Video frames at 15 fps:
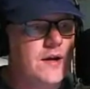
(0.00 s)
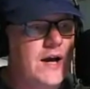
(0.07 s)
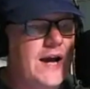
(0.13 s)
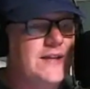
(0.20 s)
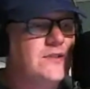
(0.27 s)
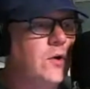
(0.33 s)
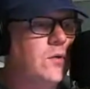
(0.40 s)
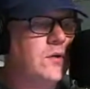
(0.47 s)

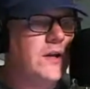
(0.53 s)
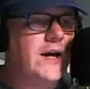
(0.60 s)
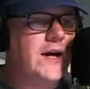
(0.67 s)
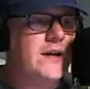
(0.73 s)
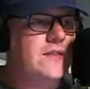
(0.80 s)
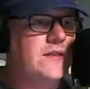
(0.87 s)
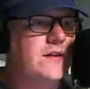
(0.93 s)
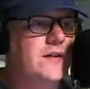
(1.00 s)
I don't
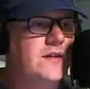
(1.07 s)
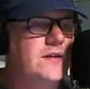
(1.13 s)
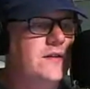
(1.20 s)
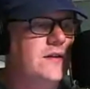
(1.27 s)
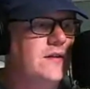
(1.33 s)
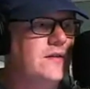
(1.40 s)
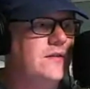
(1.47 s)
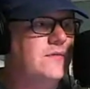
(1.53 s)
like
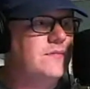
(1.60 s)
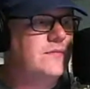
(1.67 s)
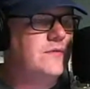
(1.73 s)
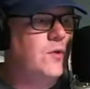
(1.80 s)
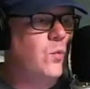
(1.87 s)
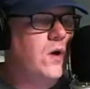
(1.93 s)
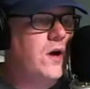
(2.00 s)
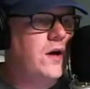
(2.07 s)
the
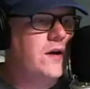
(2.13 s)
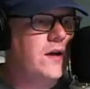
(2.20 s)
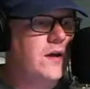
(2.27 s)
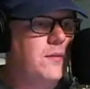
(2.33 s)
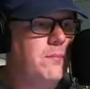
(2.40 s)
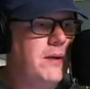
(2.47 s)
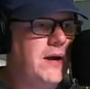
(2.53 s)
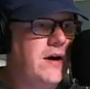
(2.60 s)

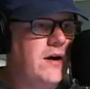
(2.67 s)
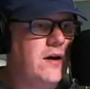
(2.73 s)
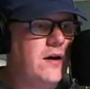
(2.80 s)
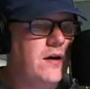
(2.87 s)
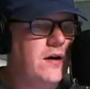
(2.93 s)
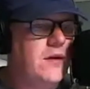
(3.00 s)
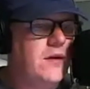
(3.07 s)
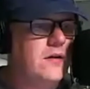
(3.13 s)
walking bear
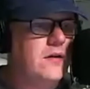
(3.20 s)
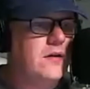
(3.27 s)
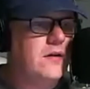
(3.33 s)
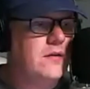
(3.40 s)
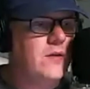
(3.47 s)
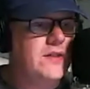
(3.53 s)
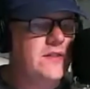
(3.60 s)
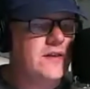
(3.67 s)

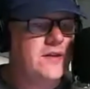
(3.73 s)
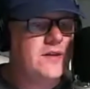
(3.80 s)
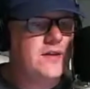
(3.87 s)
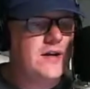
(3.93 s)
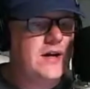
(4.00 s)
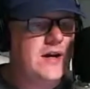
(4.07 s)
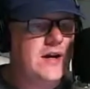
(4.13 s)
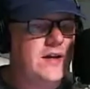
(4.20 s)
logo. I
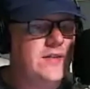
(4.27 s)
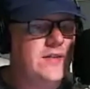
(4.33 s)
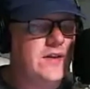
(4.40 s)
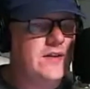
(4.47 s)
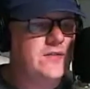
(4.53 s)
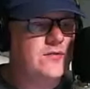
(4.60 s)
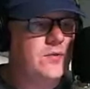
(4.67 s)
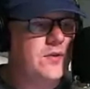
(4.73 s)
think
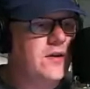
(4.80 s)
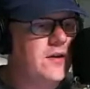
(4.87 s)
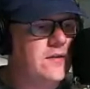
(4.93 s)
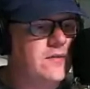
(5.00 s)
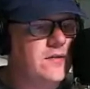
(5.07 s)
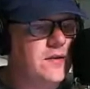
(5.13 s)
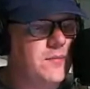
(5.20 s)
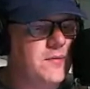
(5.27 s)
it's really
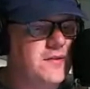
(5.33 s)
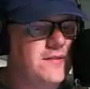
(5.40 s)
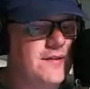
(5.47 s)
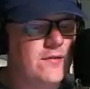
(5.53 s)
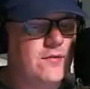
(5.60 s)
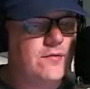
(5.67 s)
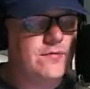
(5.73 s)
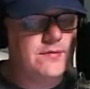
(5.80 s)
ugly
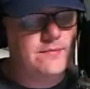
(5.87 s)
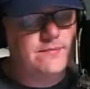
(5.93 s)
myself.